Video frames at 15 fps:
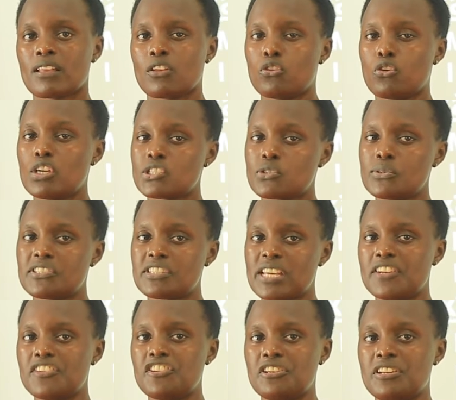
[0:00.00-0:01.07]
Those which
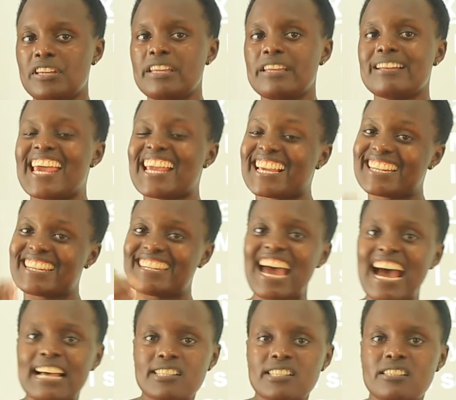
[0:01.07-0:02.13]
end in E, like
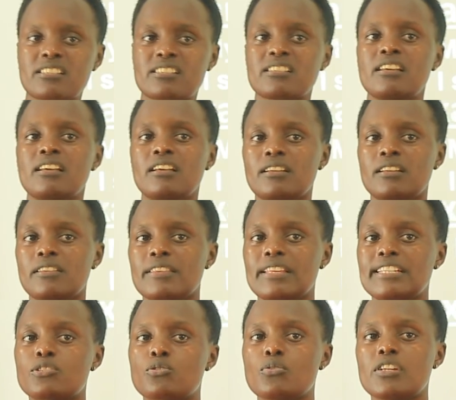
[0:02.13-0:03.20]
dance,
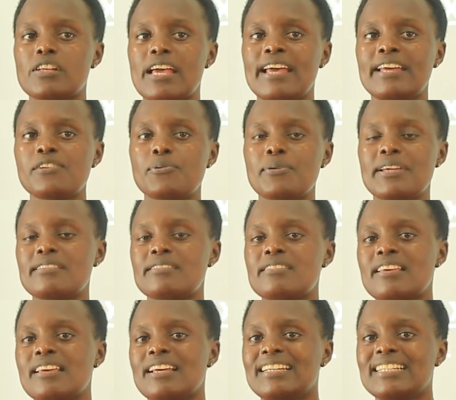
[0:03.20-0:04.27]
it will end
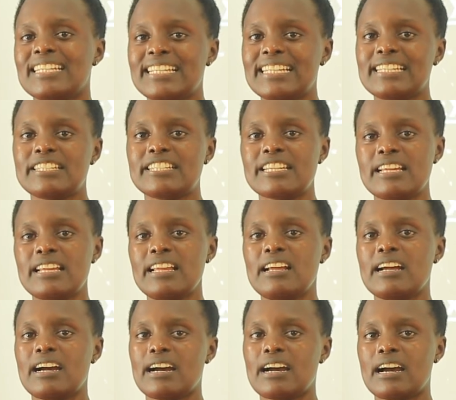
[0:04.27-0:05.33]
with ED
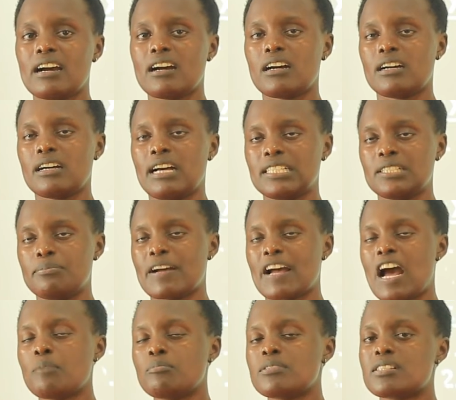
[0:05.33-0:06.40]
and
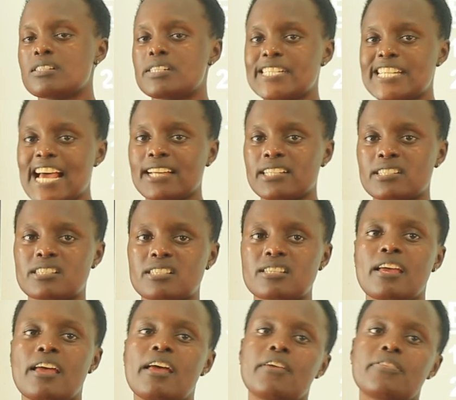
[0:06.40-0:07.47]
becomes danced.
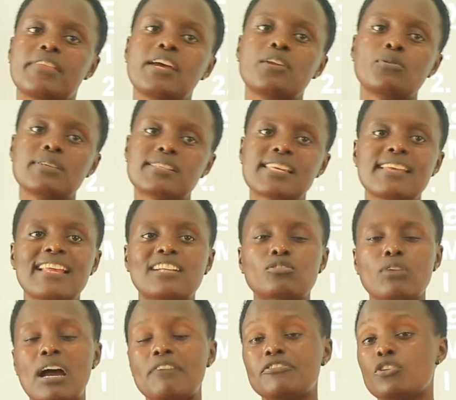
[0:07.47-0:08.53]
Then we say that
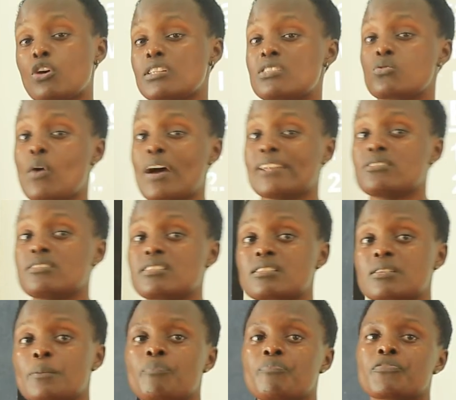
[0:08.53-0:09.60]
we have those
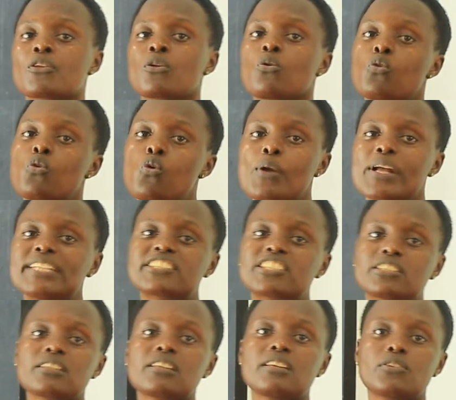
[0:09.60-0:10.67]
ones
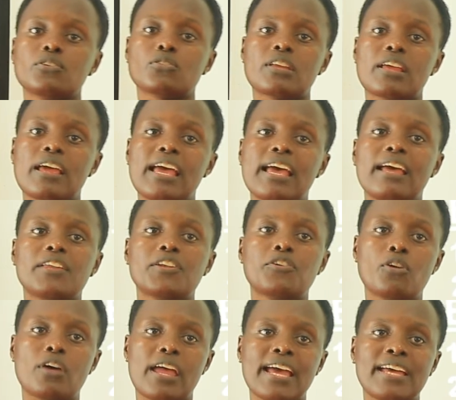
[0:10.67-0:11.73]
which
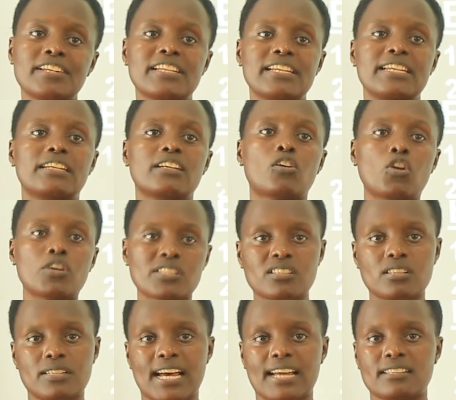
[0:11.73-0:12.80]
end in
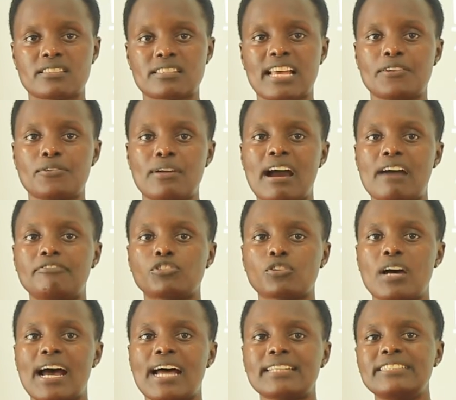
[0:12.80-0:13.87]
consonants, and we have to
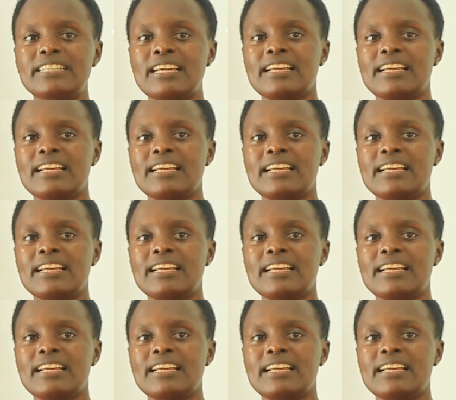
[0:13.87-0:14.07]
add